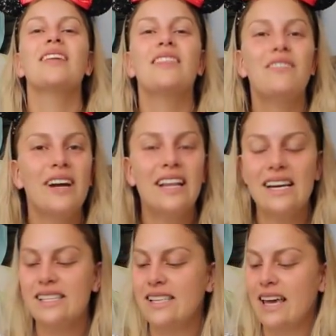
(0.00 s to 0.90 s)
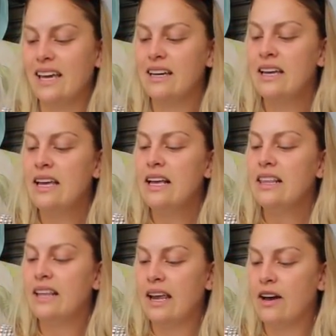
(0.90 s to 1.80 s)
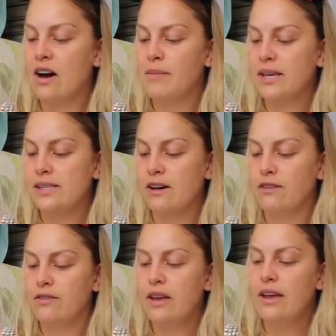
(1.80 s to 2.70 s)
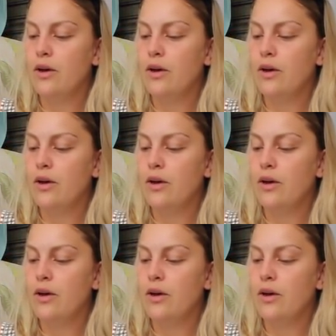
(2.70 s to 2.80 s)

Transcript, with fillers: The very last thing that I got myself